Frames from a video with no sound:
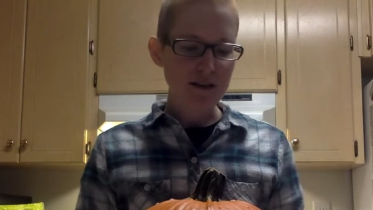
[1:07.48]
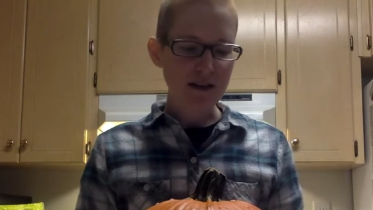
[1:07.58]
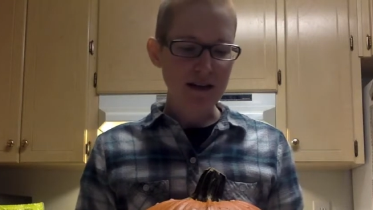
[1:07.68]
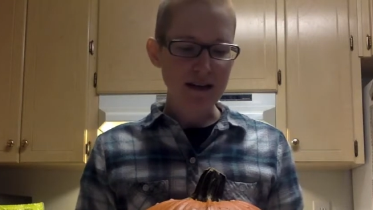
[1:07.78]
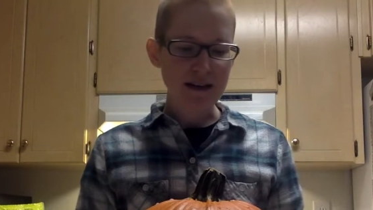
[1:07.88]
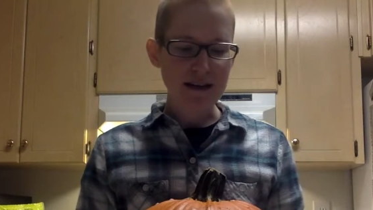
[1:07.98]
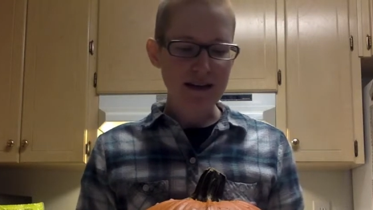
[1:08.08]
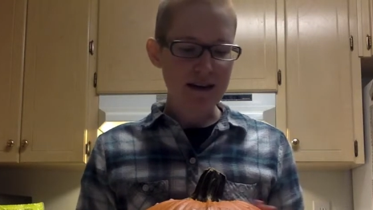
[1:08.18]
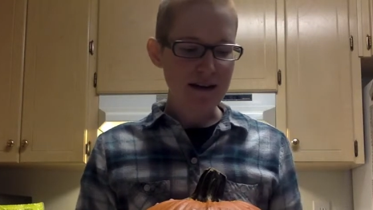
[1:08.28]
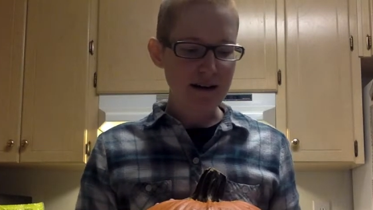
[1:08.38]
going to
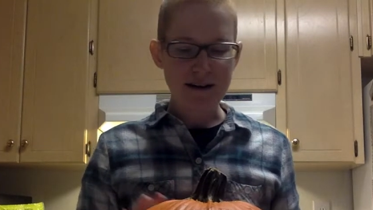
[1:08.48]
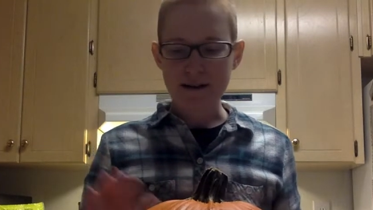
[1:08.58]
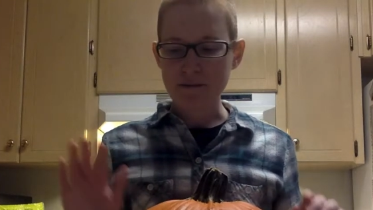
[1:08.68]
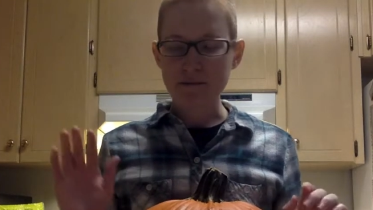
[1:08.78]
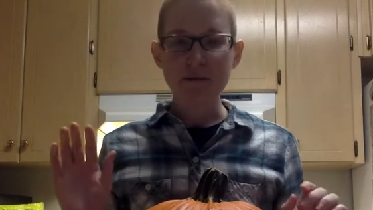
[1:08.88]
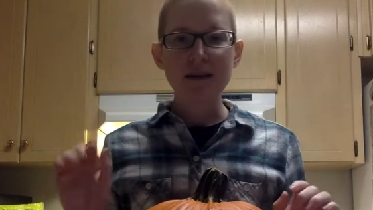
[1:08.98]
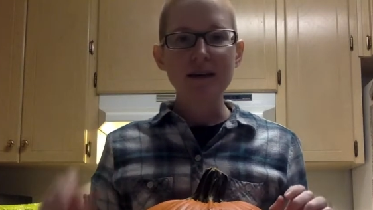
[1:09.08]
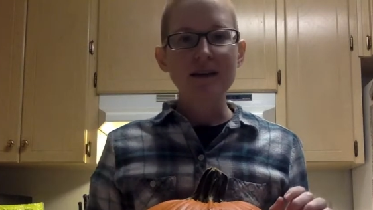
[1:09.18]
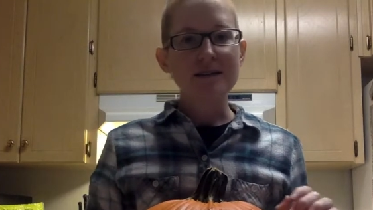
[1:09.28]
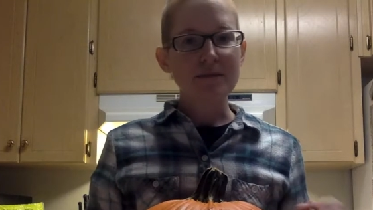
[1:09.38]
need
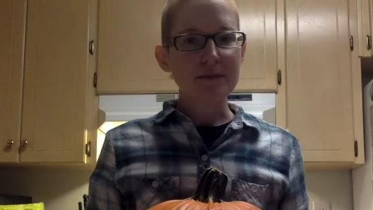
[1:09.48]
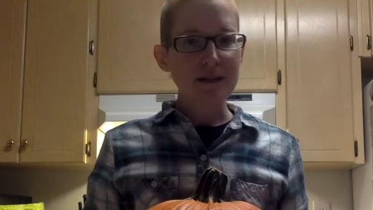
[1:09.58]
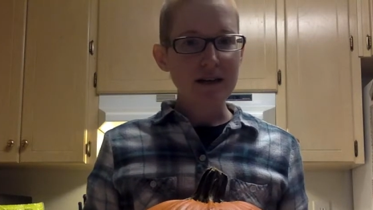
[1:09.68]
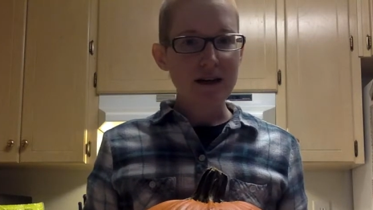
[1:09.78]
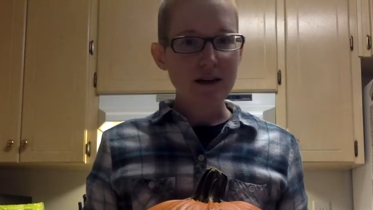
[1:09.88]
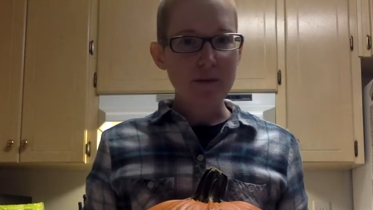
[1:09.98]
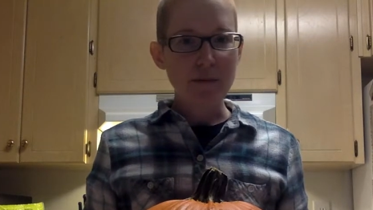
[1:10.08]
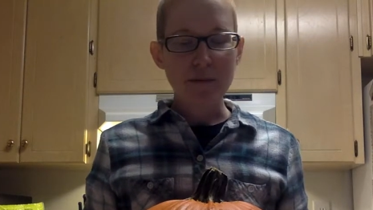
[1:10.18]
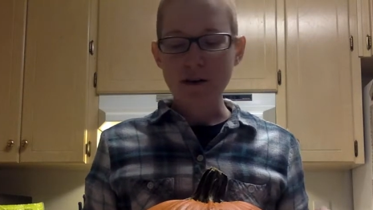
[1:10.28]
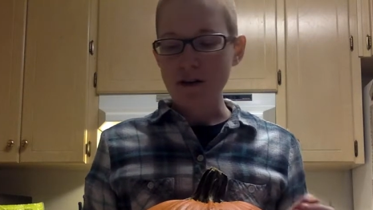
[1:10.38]
something to cut your
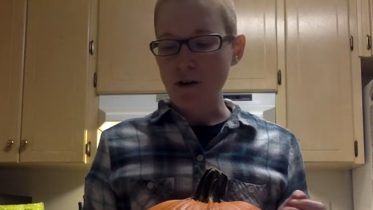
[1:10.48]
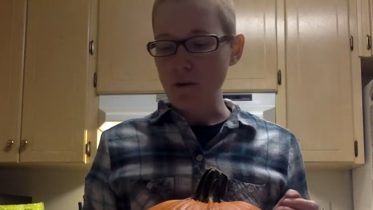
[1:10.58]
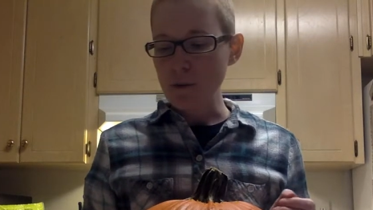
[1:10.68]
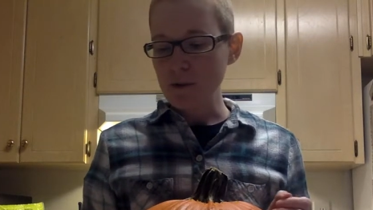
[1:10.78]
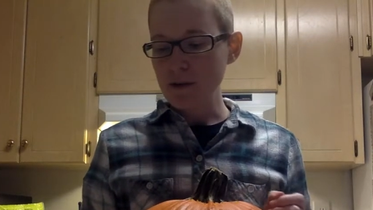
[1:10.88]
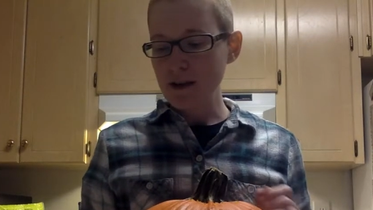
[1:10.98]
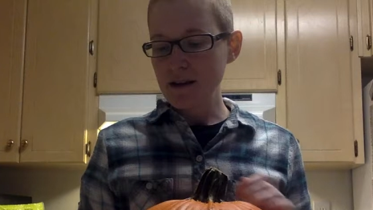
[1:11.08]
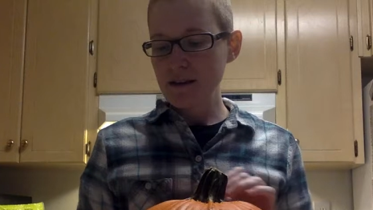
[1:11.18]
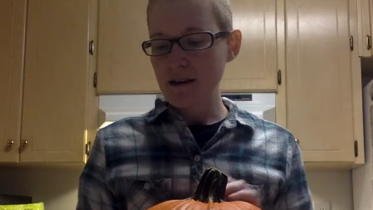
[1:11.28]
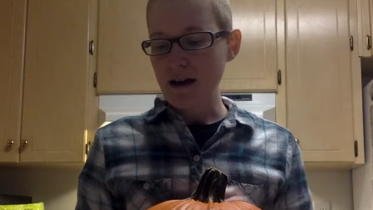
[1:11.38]
pumpkin open
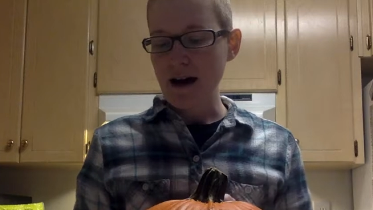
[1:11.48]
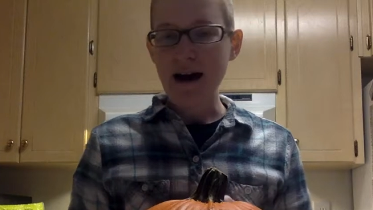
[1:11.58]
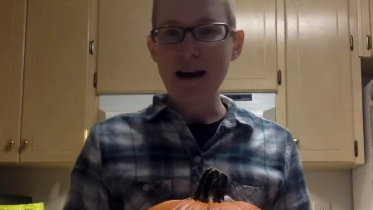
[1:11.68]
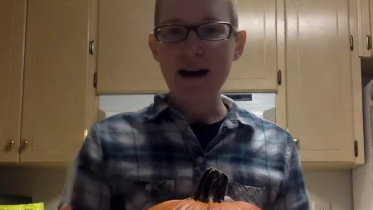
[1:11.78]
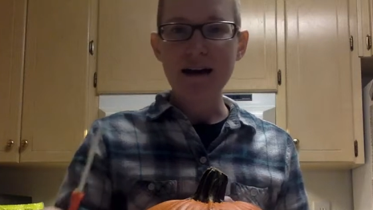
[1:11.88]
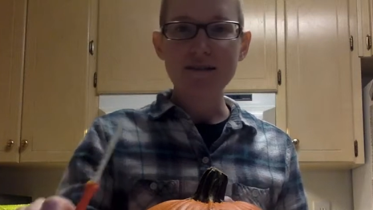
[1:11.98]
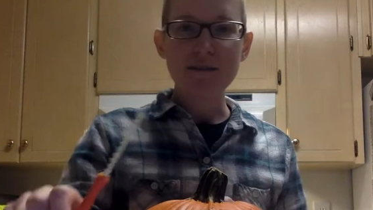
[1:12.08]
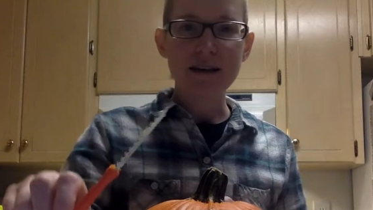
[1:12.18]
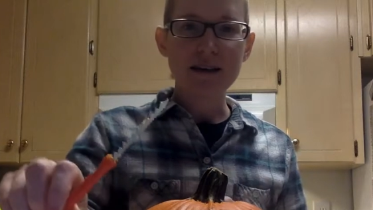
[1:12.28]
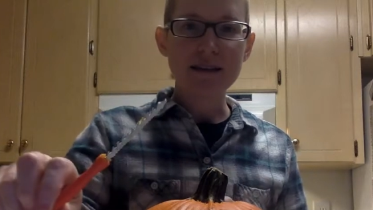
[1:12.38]
with. I have
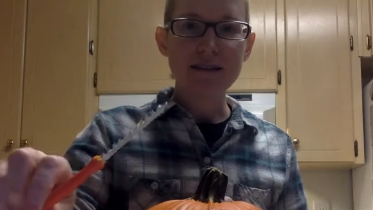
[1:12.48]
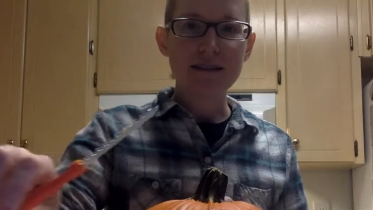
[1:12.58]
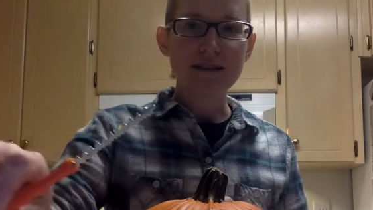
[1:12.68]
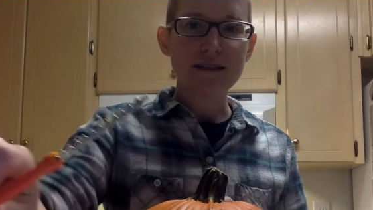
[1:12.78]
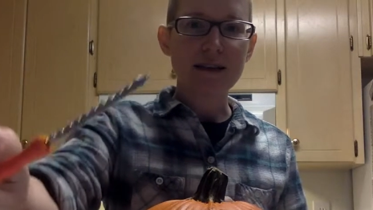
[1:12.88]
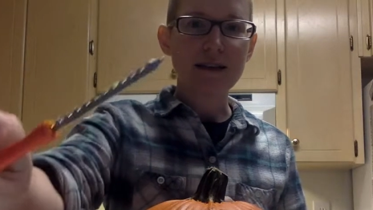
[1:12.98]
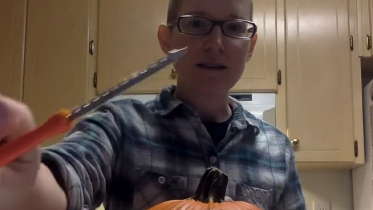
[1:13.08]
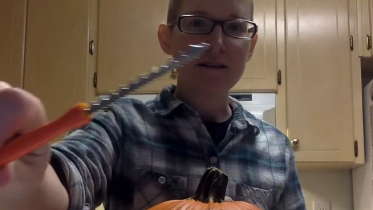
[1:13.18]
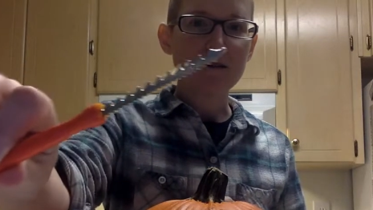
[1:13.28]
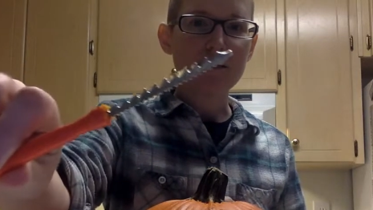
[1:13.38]
this. It's like a little